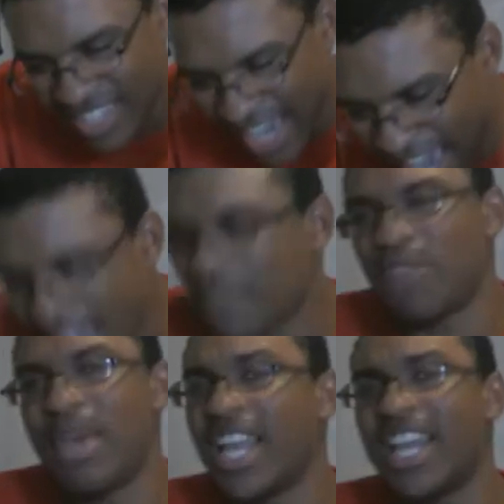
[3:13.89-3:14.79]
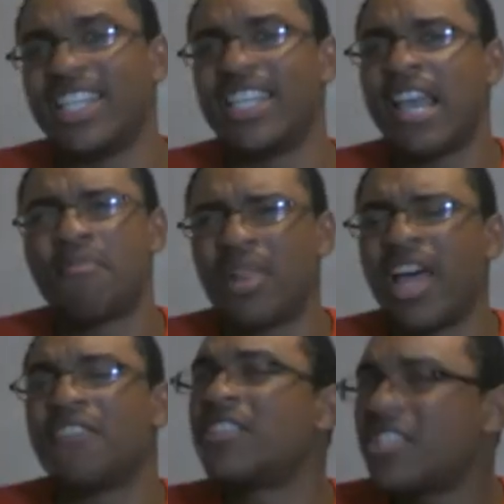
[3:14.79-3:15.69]
have to make an example
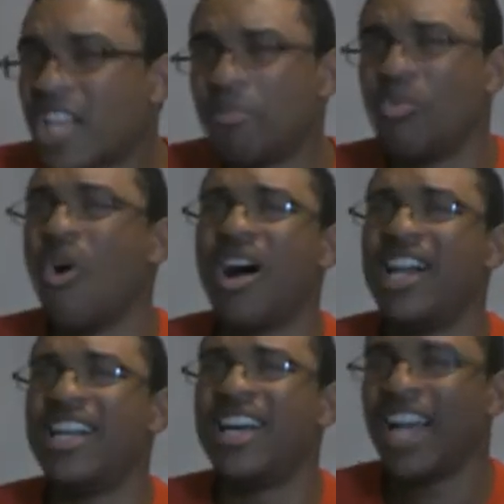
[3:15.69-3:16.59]
out of someone.